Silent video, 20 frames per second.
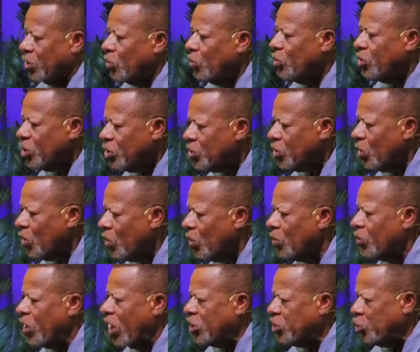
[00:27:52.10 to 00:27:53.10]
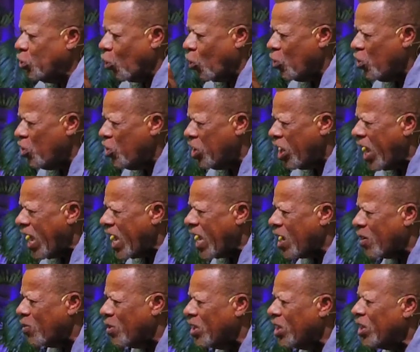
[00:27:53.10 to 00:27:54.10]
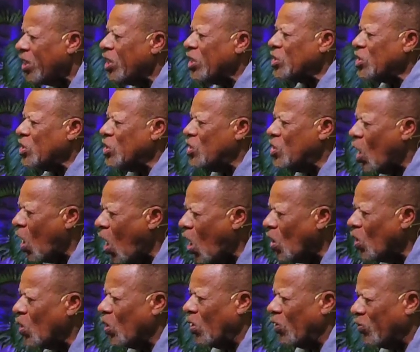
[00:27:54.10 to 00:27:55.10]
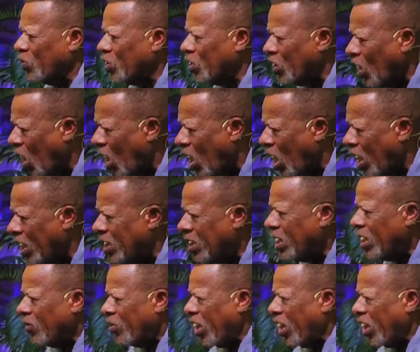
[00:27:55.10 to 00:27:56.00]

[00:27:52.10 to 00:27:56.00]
you just heard that your name is Daughter of God,